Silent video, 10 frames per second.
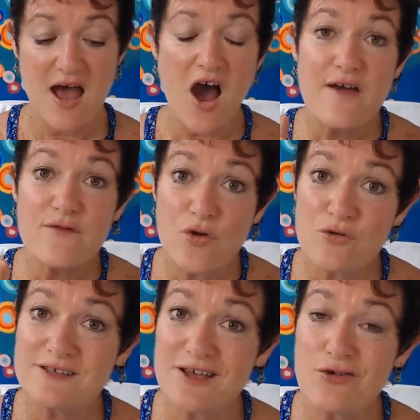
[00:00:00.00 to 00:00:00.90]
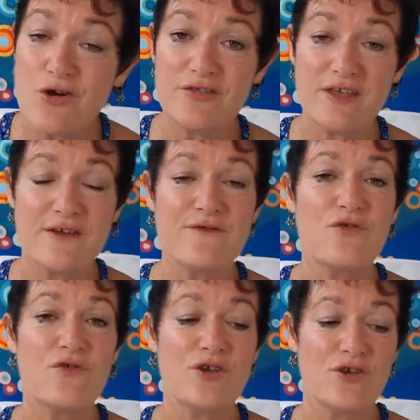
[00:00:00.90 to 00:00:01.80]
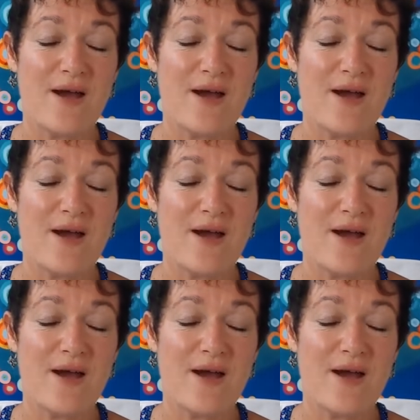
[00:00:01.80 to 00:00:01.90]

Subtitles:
I've also got there for you